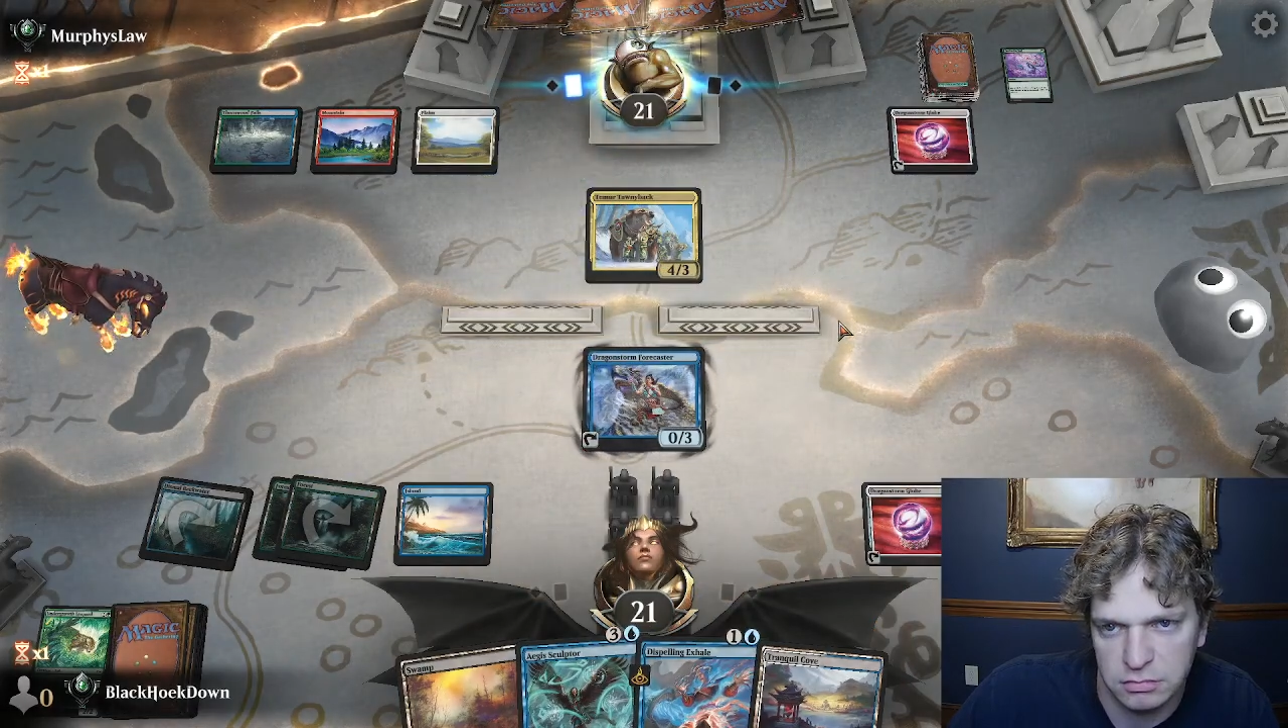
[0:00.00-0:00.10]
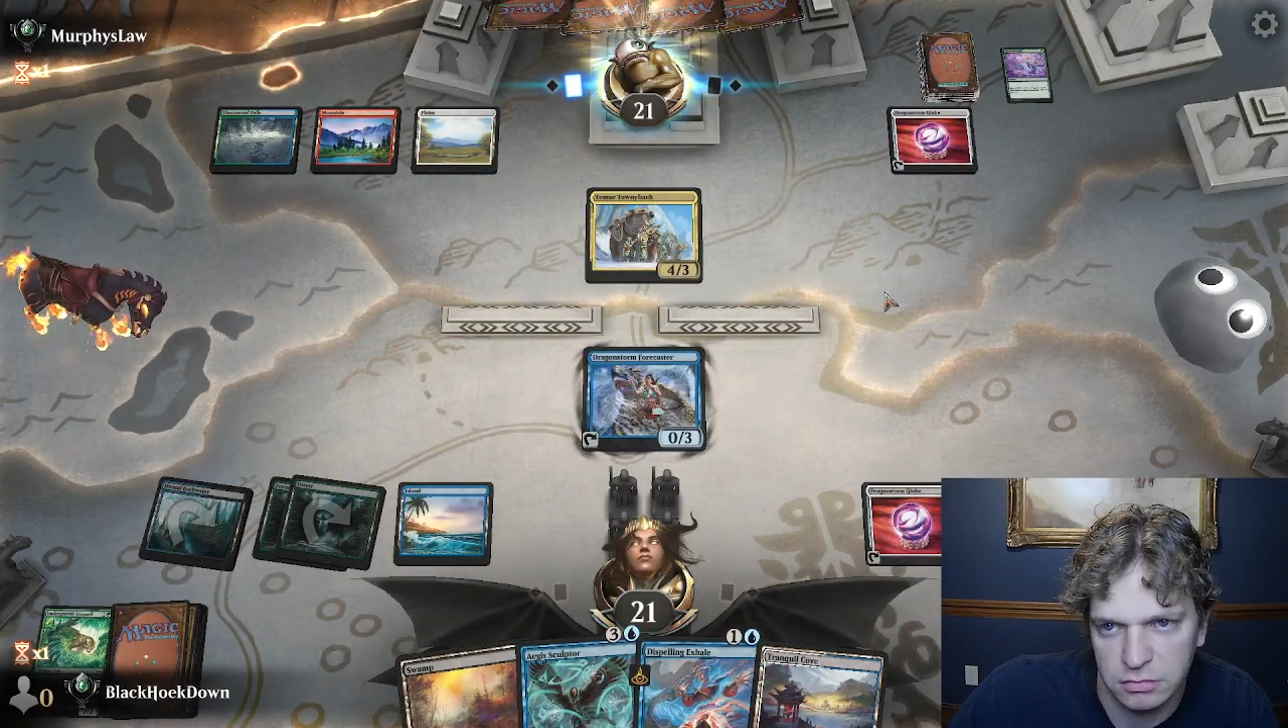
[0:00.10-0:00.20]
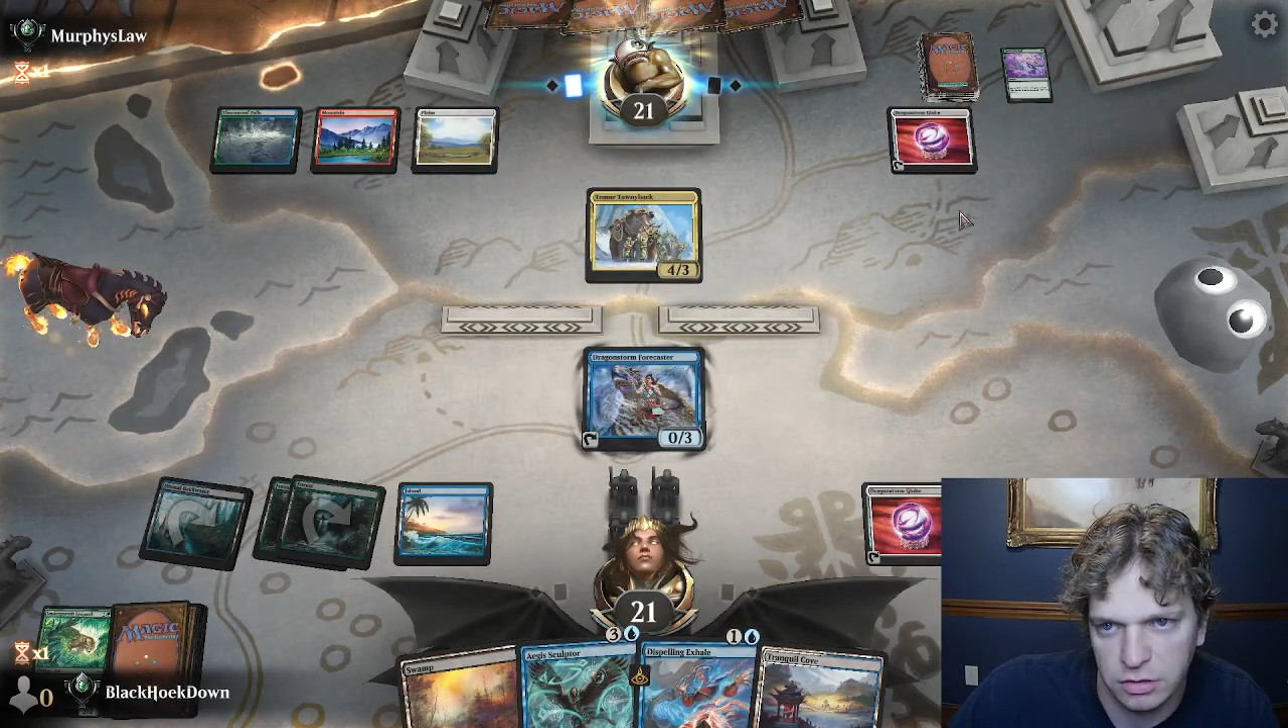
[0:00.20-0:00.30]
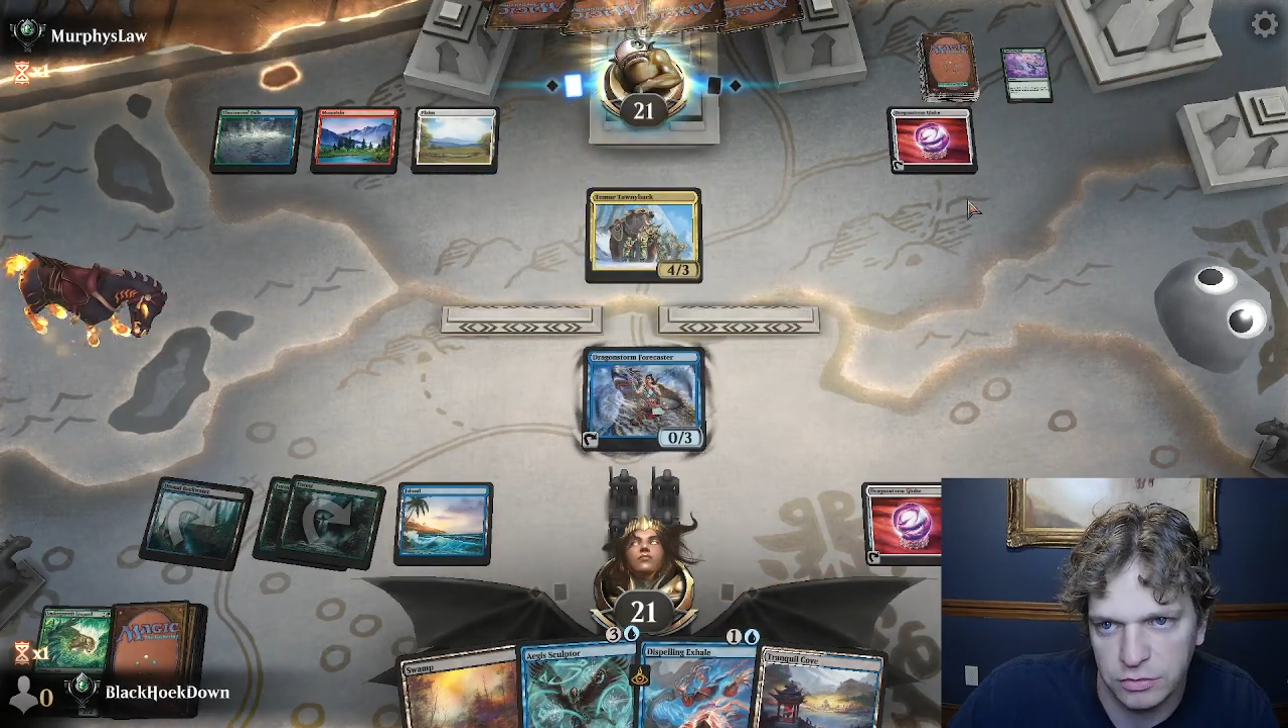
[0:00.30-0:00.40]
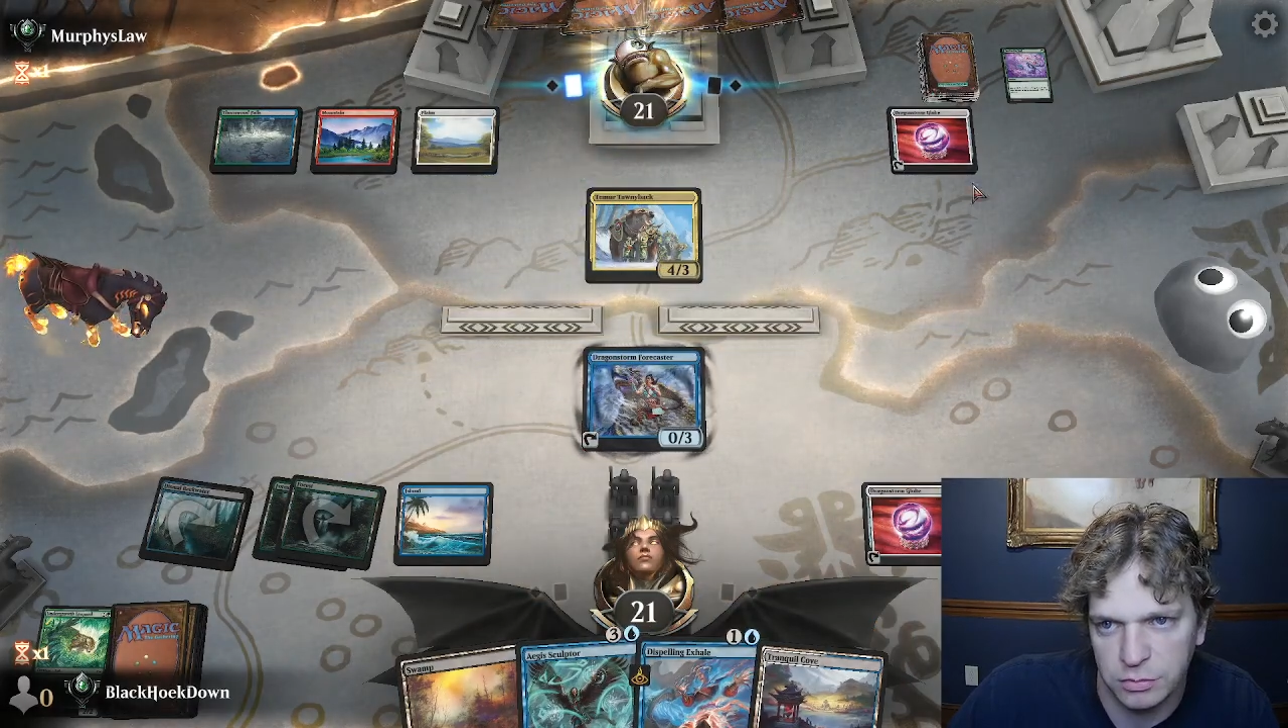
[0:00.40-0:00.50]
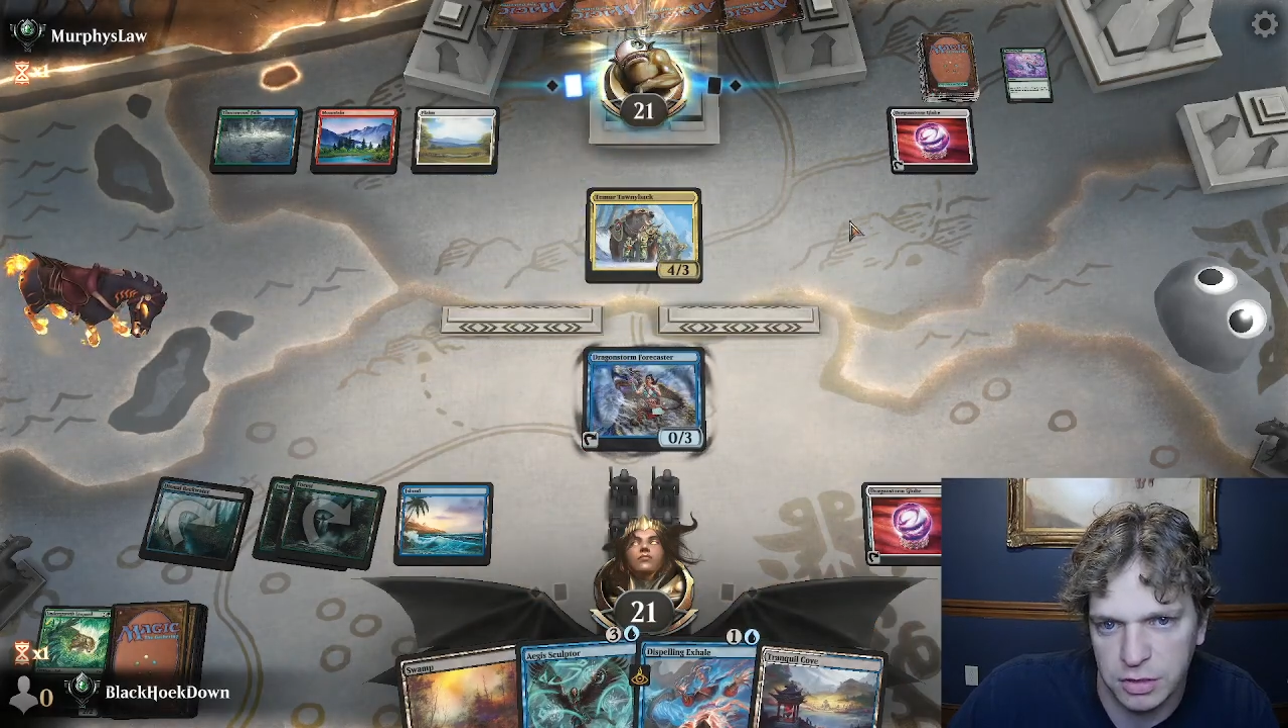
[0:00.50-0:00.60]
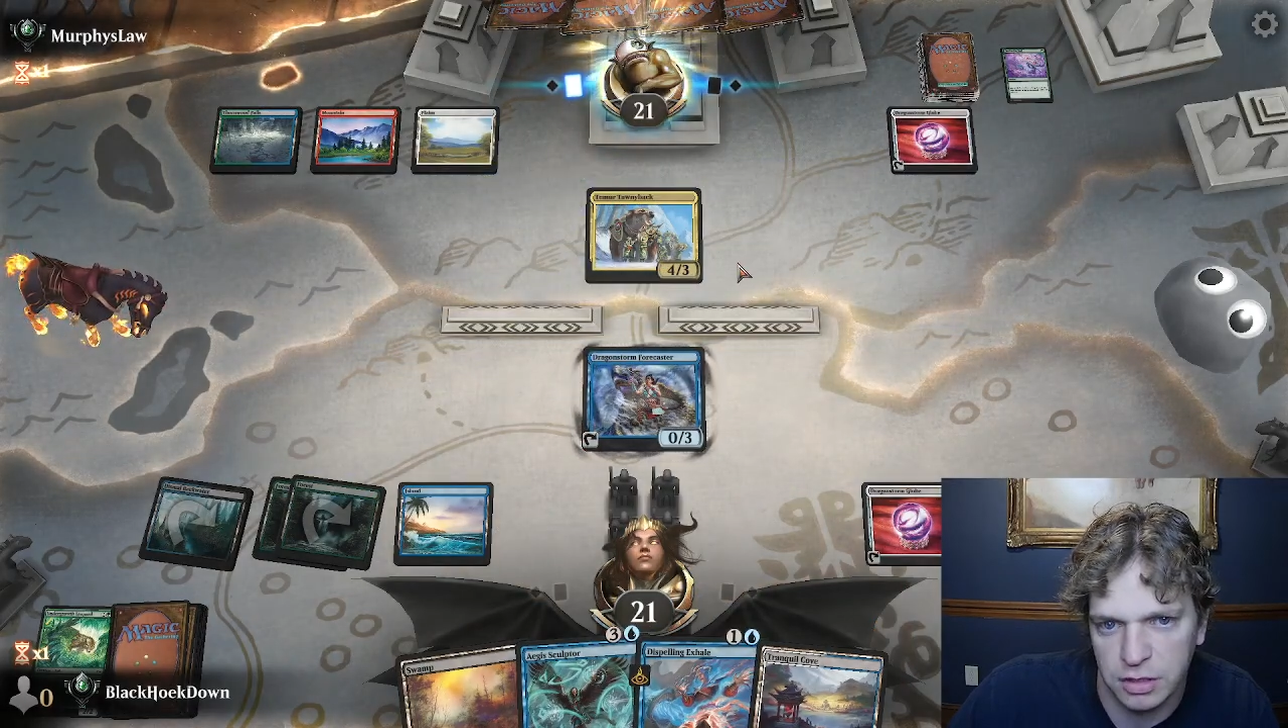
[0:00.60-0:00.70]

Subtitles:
good for me,